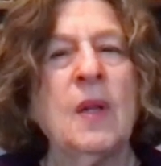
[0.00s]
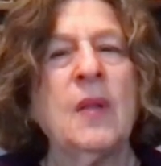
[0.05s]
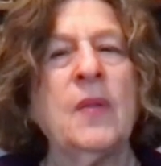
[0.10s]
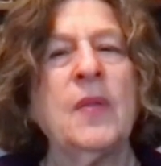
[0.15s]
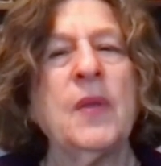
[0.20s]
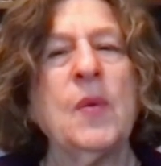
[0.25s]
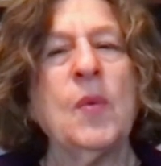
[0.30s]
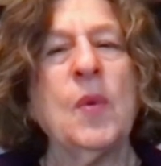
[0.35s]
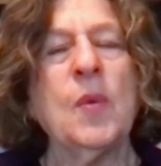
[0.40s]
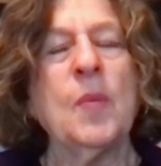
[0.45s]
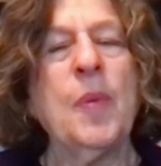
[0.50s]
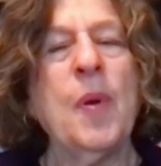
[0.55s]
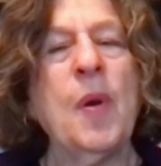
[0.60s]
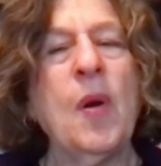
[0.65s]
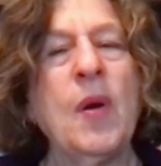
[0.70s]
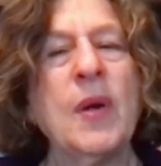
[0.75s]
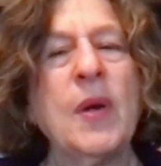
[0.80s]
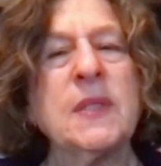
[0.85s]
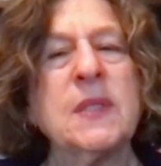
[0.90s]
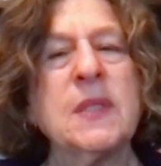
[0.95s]
There were
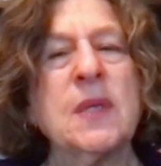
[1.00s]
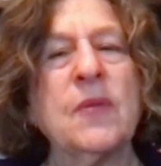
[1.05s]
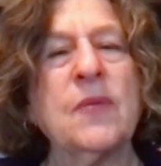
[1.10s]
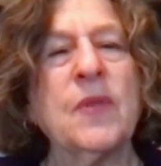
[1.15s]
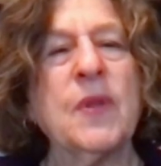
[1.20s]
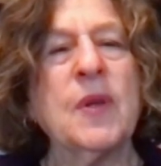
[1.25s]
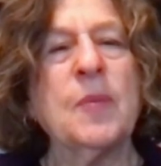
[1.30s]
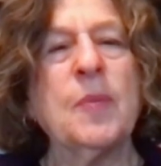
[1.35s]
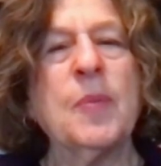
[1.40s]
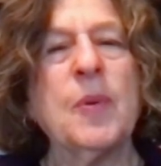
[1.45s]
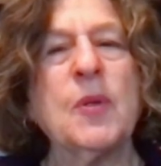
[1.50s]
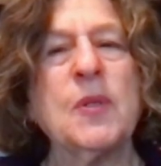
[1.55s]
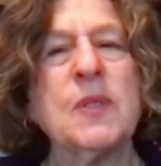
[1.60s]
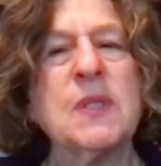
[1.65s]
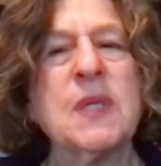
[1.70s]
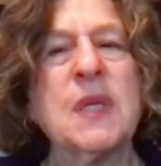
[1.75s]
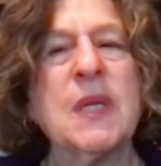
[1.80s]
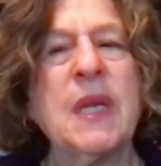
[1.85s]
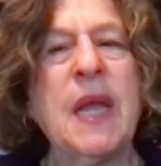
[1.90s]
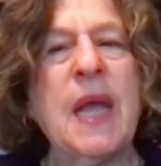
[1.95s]
parts of their
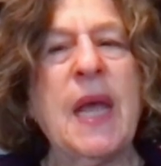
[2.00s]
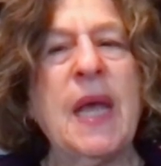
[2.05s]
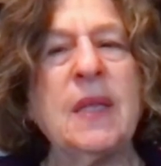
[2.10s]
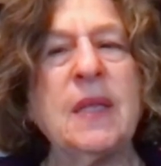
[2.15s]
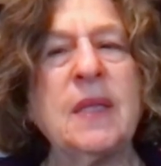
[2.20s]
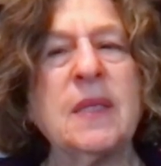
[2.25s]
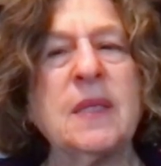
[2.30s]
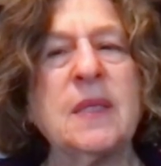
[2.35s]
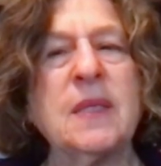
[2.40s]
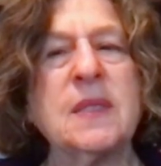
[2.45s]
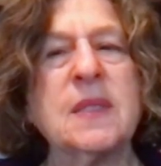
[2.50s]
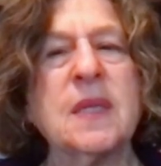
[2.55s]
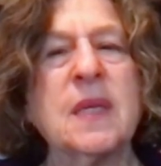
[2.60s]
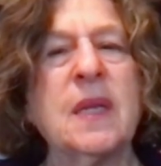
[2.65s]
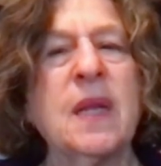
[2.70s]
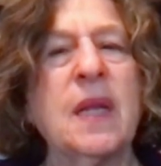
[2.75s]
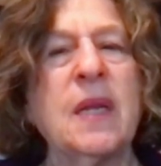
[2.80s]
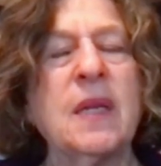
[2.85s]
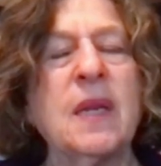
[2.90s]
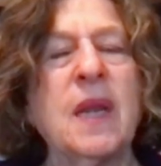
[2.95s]
personalities that
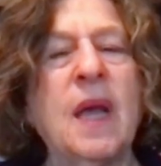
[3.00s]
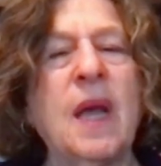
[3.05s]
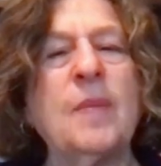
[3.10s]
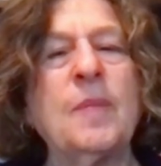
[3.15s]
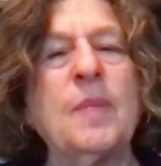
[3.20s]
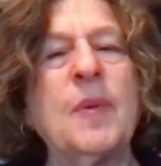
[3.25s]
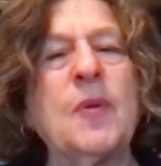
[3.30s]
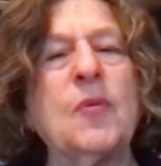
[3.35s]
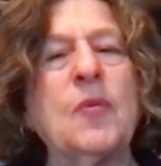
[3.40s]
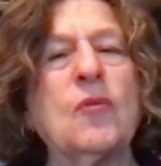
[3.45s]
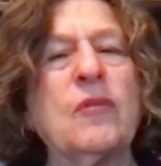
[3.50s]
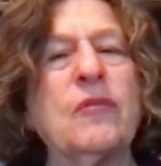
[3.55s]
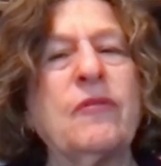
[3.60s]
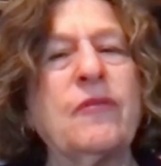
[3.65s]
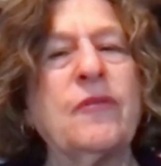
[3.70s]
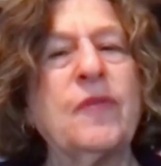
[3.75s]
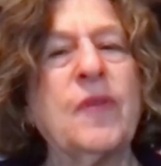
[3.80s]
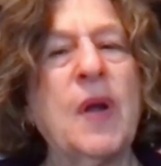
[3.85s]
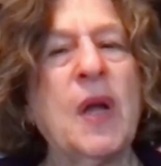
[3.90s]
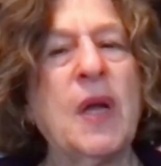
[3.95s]
had not been
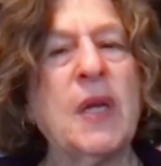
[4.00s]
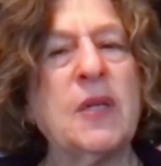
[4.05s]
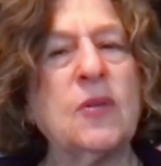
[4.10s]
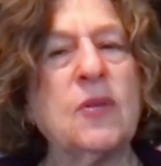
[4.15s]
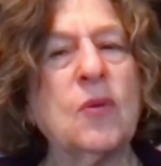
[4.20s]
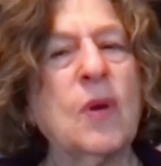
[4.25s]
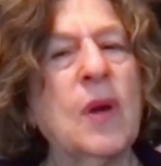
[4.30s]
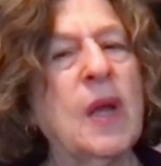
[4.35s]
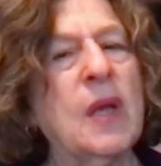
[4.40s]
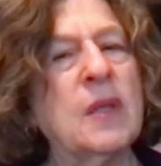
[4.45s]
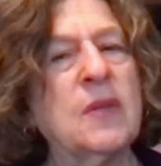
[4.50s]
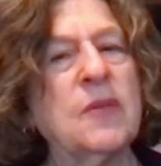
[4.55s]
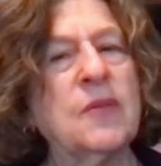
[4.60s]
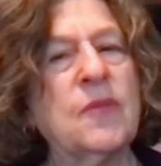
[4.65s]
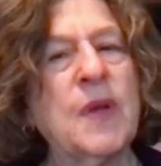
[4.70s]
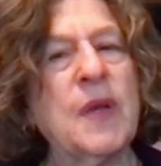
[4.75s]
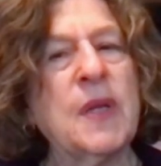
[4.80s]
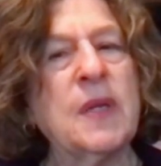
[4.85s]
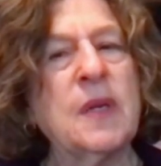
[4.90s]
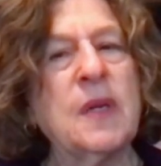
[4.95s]
refined or
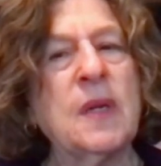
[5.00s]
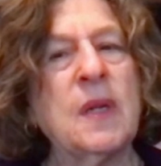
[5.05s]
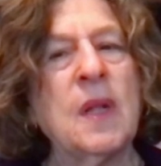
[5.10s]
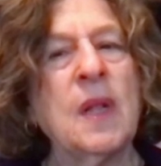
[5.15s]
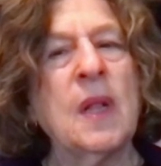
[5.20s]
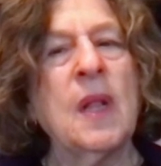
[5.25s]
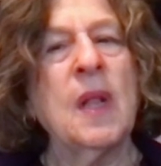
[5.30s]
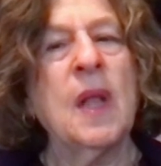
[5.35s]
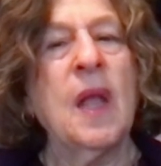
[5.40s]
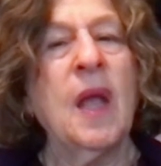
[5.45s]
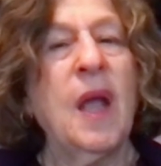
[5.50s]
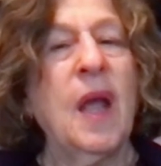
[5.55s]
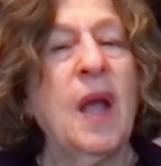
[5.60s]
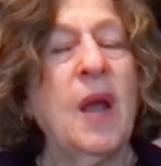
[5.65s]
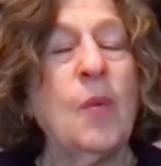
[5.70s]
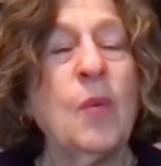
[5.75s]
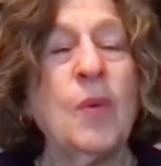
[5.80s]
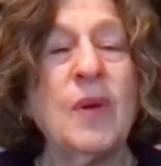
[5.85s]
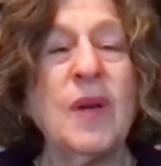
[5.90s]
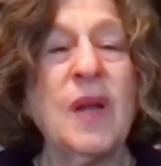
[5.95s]
elevated,
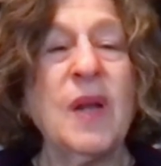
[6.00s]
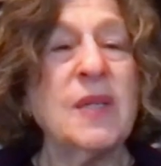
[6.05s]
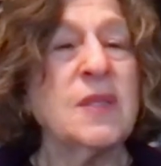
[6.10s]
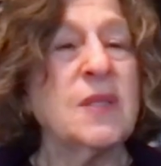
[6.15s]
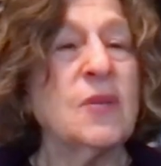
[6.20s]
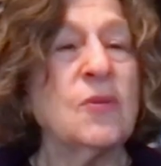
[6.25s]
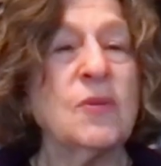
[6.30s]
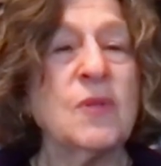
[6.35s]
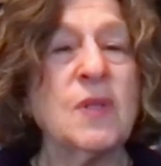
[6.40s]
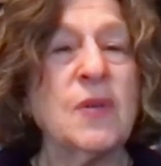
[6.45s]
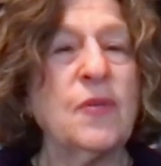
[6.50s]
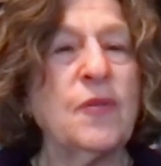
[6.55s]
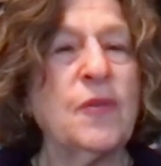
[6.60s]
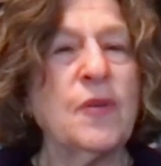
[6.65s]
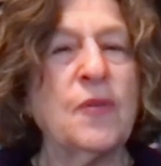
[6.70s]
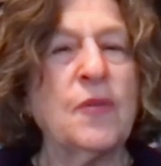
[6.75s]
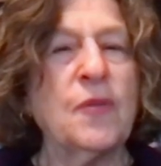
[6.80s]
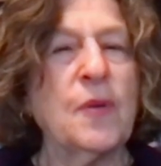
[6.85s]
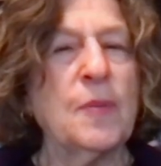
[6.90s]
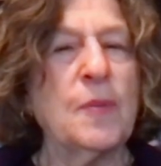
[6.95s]
and we're not so
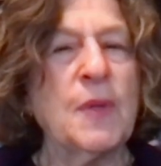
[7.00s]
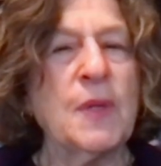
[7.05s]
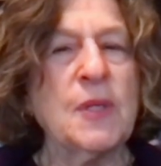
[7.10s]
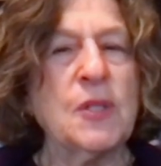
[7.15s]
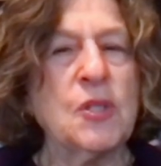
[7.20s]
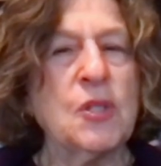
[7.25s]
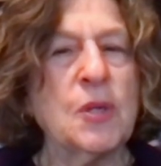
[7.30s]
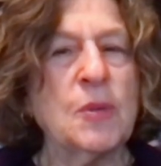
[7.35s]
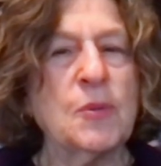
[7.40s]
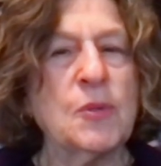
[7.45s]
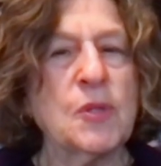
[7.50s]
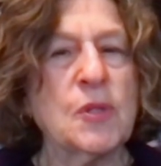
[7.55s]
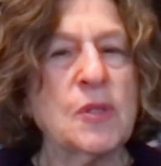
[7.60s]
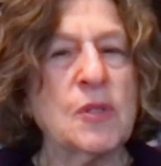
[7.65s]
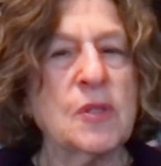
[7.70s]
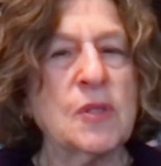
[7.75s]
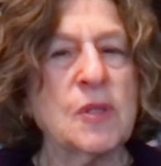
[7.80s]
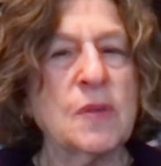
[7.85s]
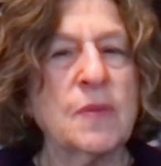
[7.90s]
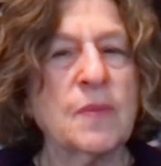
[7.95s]
different from the
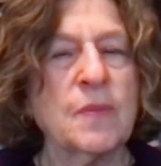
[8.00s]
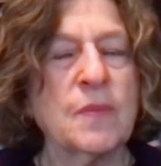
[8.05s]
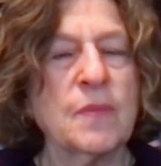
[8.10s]
Egyptians.